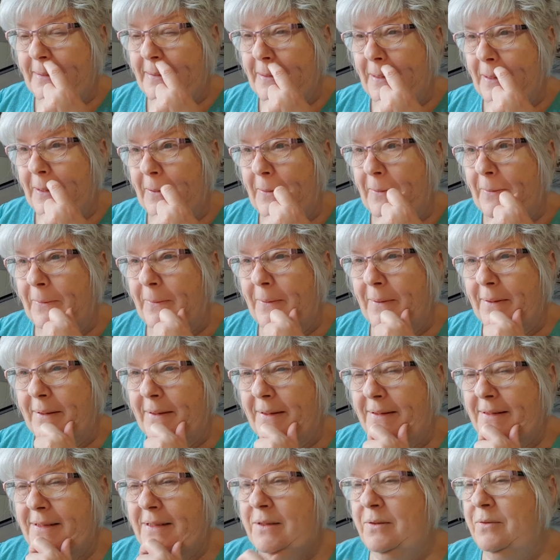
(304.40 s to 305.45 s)
so I
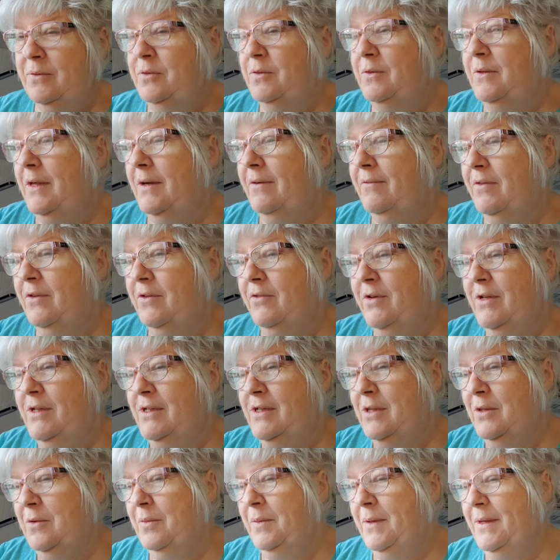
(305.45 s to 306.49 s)
can still do that for the
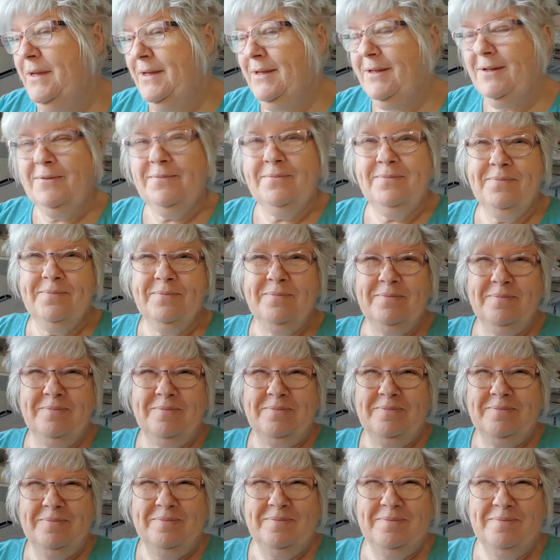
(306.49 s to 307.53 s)
rest of the week.
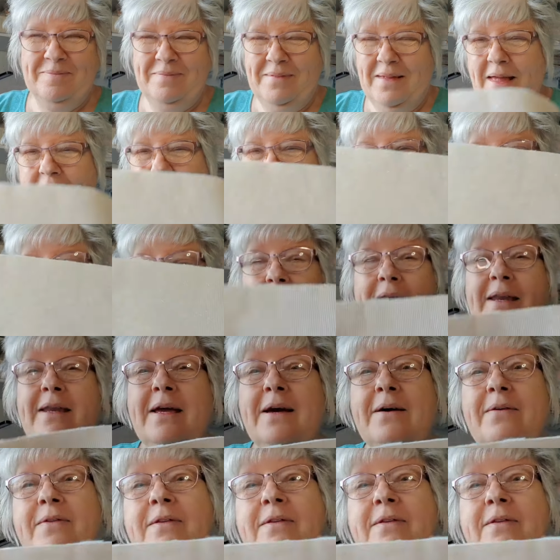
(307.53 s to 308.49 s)
Anyhow,